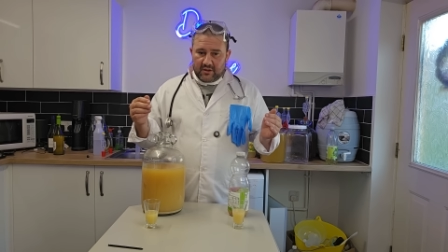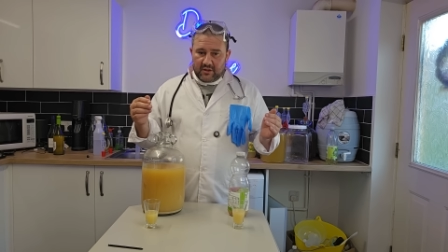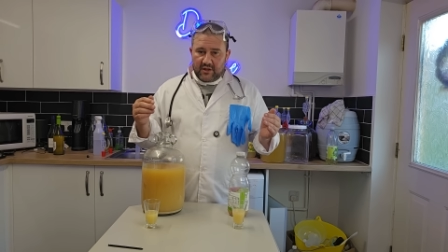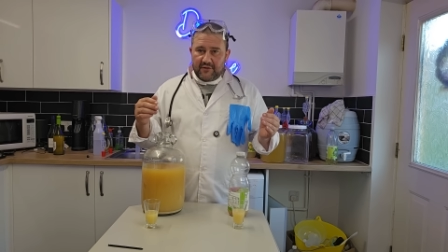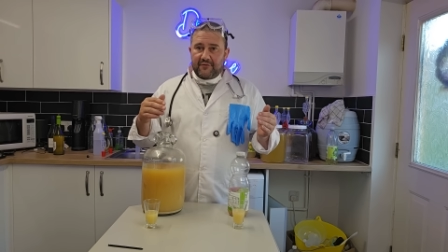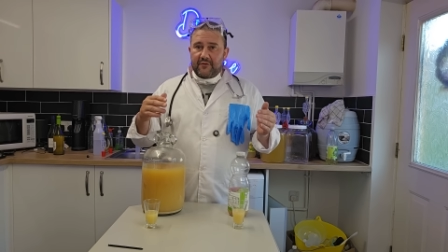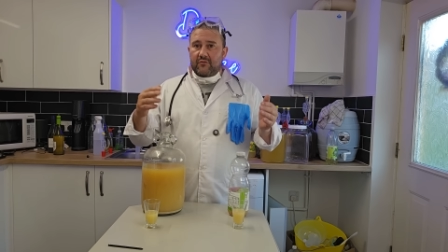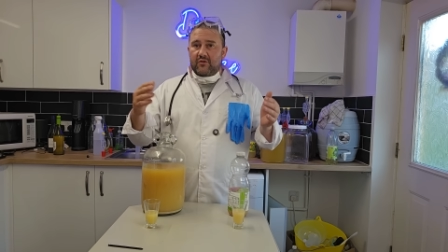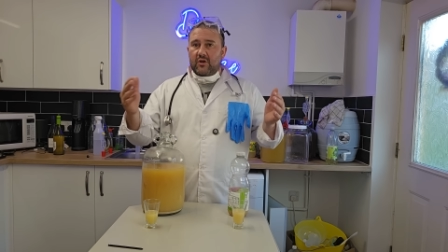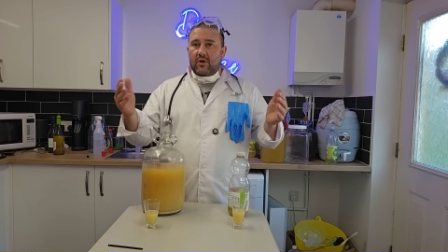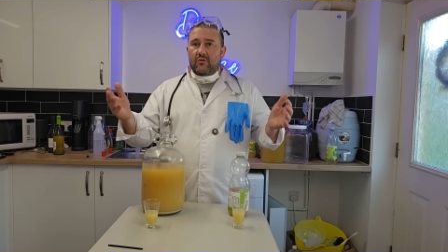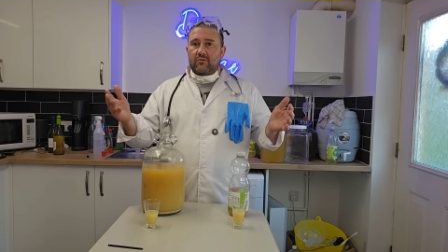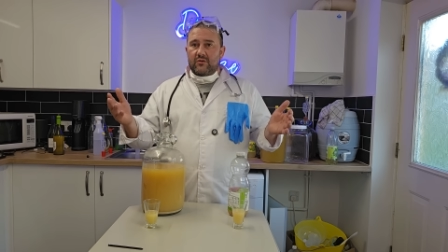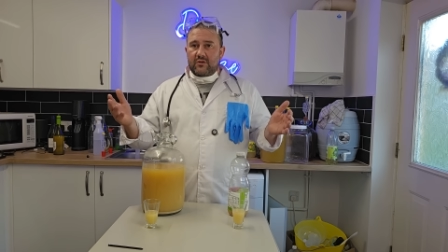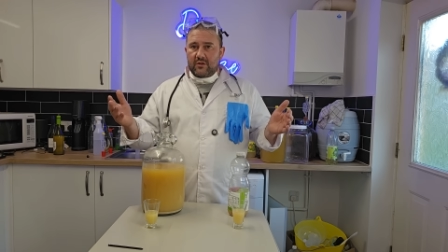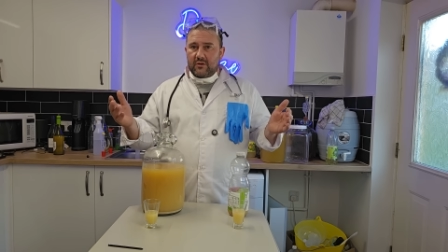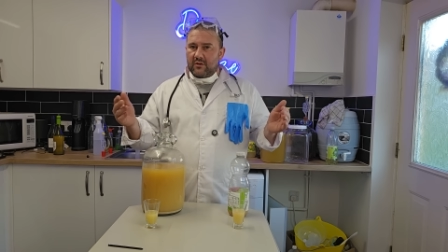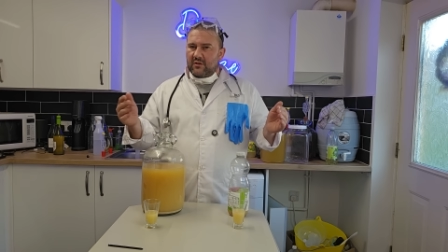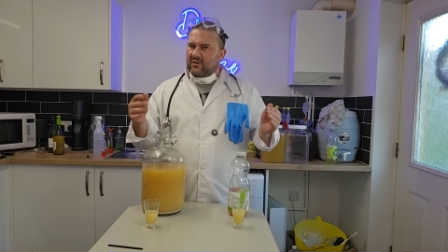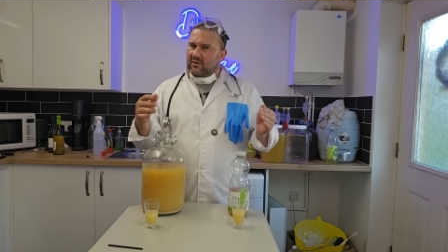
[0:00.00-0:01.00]
If you
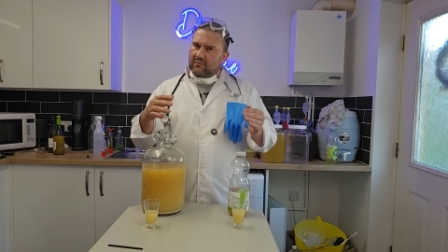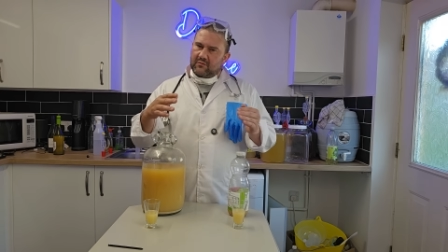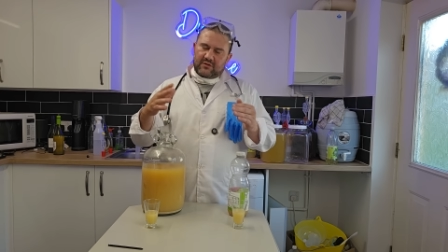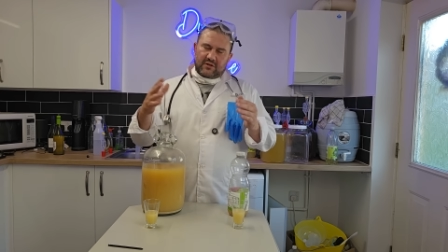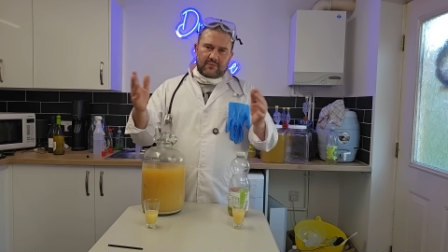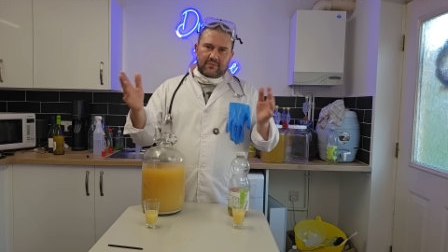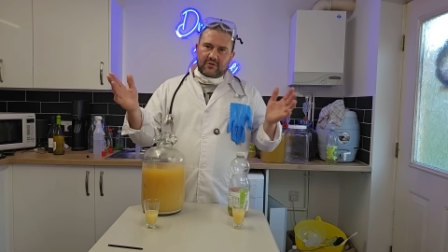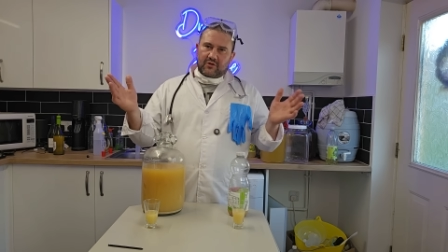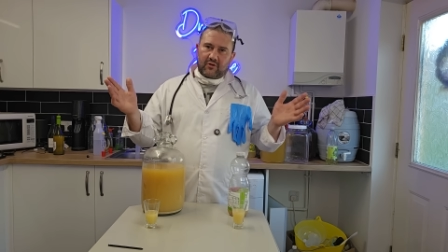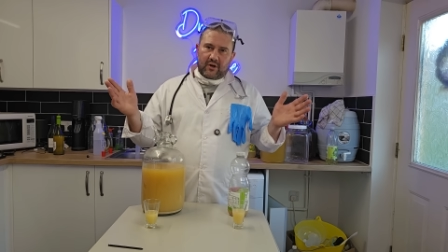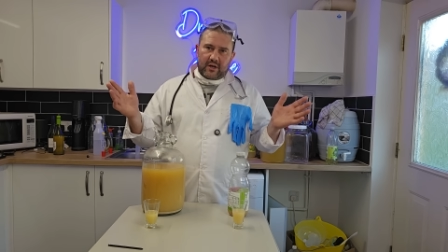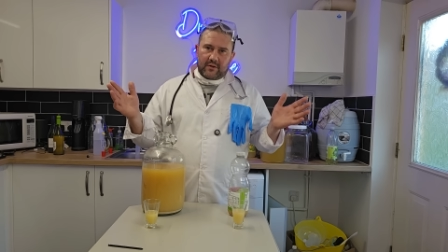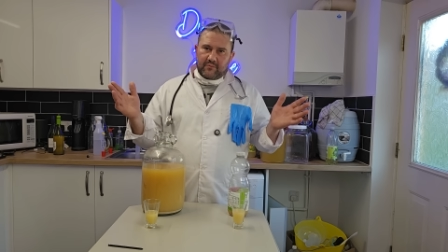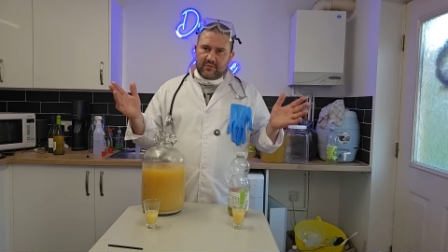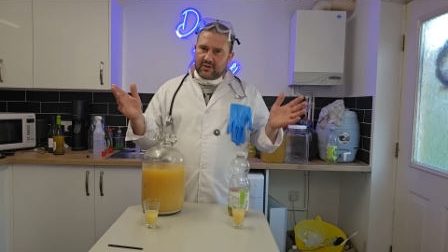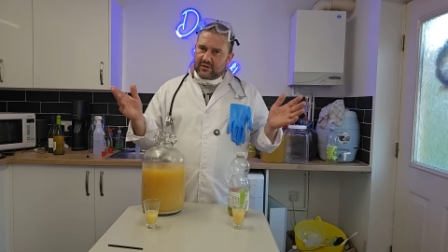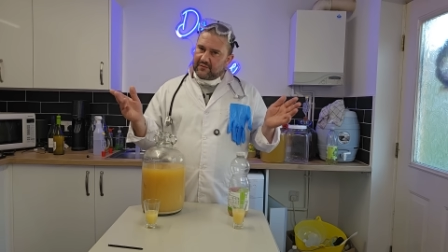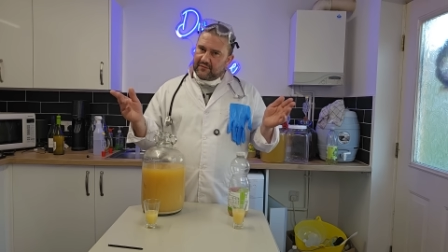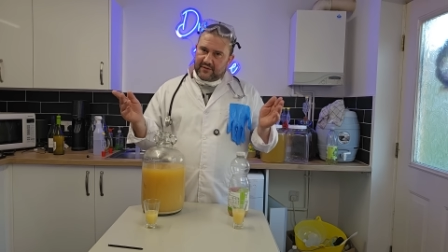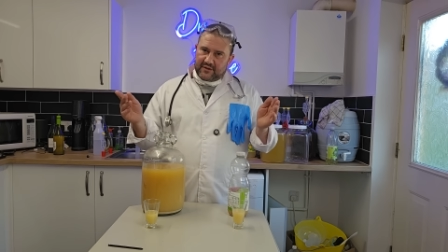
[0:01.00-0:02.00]
don't
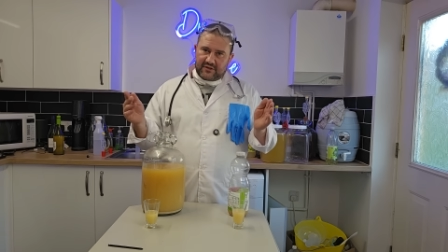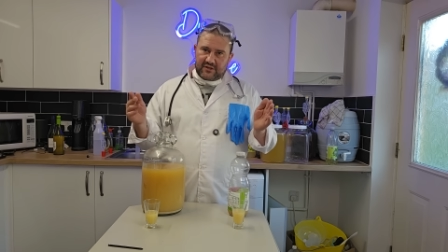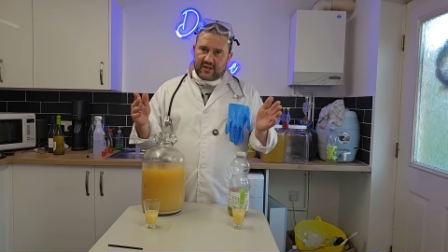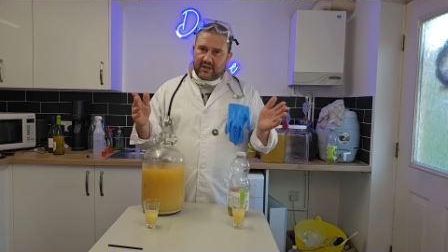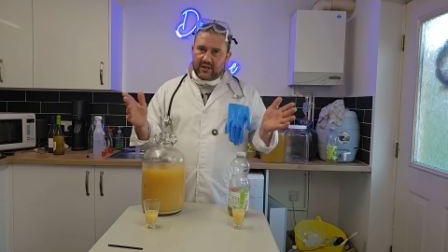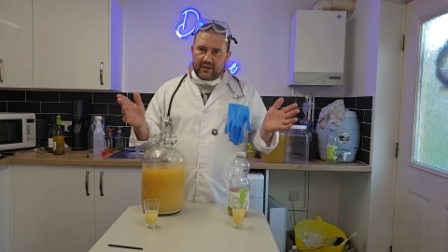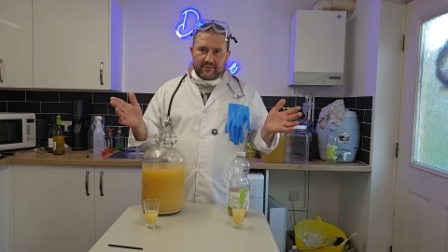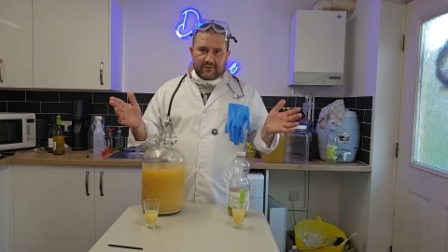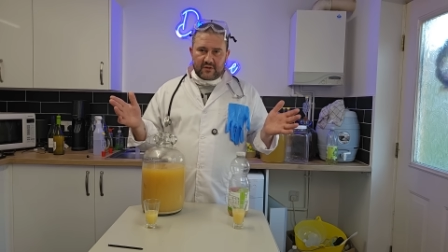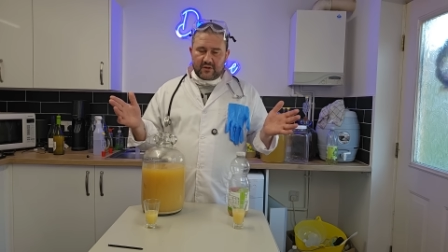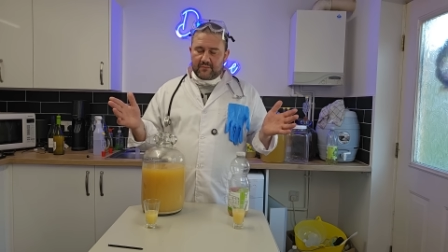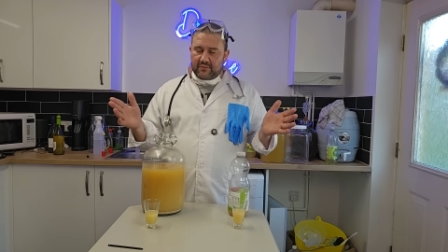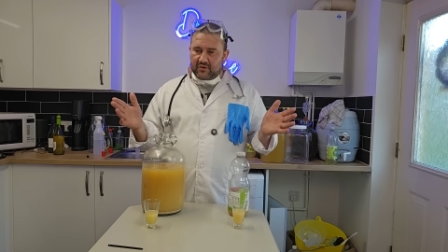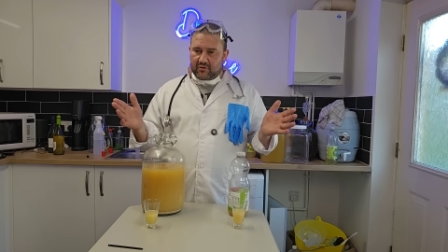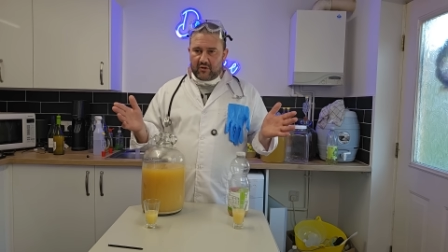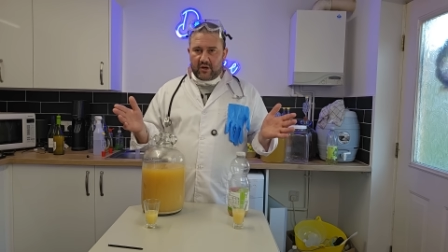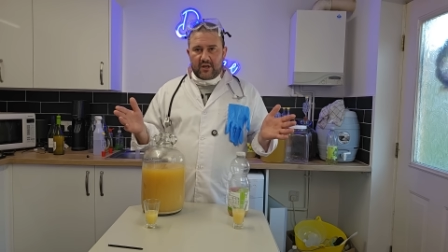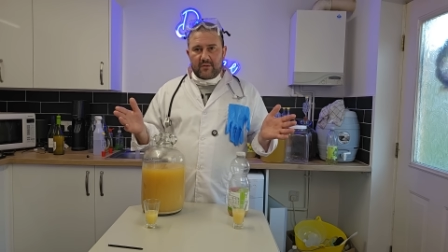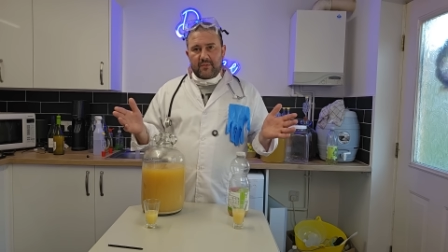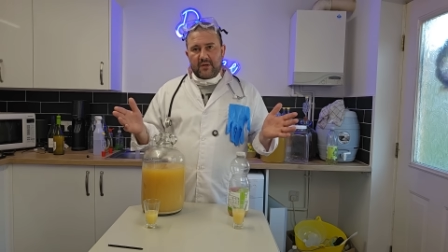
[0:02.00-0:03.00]
subscribe just for the sake of
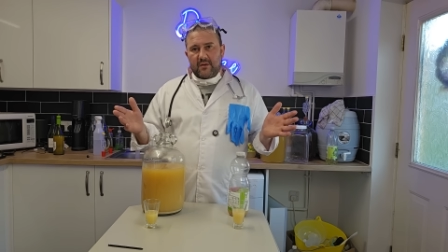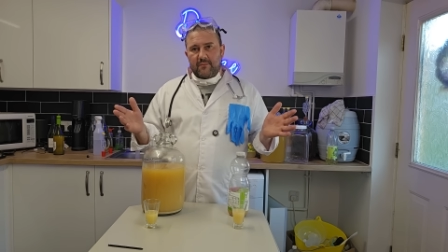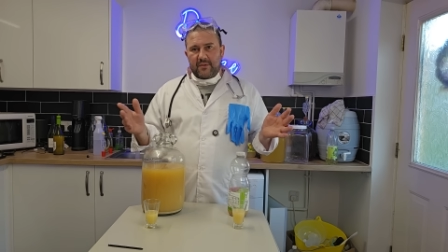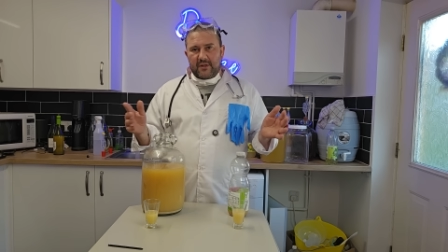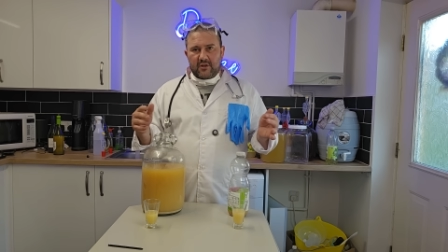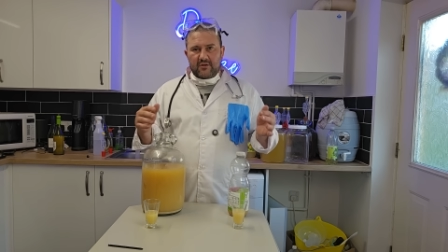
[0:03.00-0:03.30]
subscribing,